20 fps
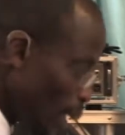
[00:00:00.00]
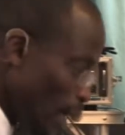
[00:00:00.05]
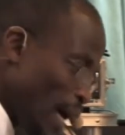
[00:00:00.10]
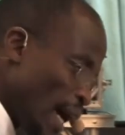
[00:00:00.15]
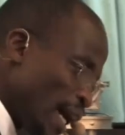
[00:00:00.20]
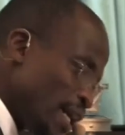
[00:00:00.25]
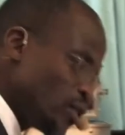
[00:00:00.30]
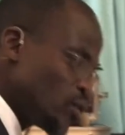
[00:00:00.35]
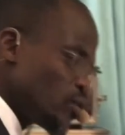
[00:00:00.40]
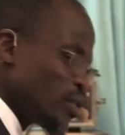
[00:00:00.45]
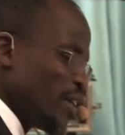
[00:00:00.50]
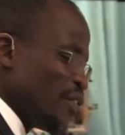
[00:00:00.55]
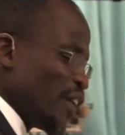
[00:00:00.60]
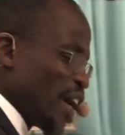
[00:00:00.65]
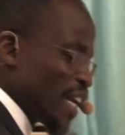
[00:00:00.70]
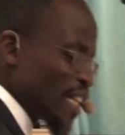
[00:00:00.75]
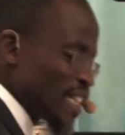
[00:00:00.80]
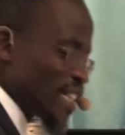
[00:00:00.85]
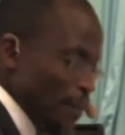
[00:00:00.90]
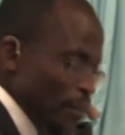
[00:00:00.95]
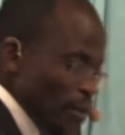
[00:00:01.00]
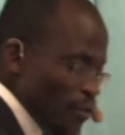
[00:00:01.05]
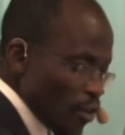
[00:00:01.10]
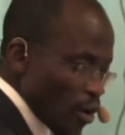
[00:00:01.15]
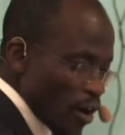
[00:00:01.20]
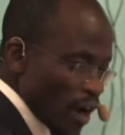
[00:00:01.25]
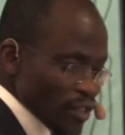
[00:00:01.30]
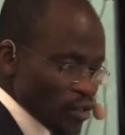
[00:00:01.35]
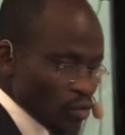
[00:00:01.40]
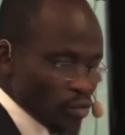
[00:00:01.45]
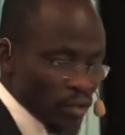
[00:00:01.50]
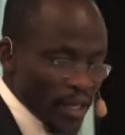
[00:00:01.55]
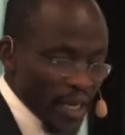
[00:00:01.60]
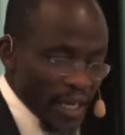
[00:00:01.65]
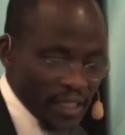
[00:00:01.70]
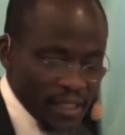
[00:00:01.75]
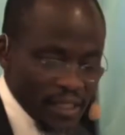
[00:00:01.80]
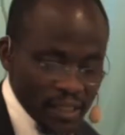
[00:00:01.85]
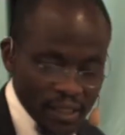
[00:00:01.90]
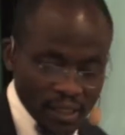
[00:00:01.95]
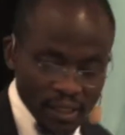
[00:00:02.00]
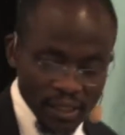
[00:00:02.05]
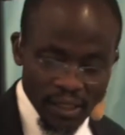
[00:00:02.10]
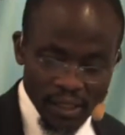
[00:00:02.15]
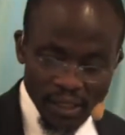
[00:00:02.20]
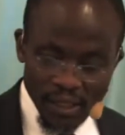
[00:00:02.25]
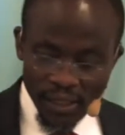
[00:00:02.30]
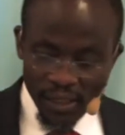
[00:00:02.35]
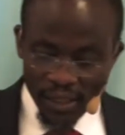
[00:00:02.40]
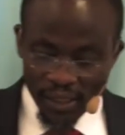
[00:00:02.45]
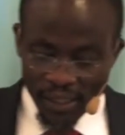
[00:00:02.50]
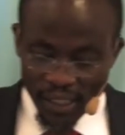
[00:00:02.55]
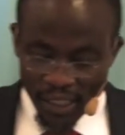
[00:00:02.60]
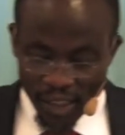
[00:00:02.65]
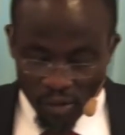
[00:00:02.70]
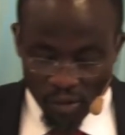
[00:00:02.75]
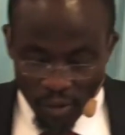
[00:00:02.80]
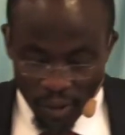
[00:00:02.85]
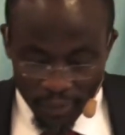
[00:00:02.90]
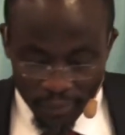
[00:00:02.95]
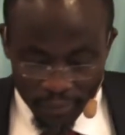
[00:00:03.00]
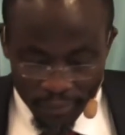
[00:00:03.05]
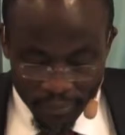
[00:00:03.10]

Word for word: I need to give an example for us to get this one.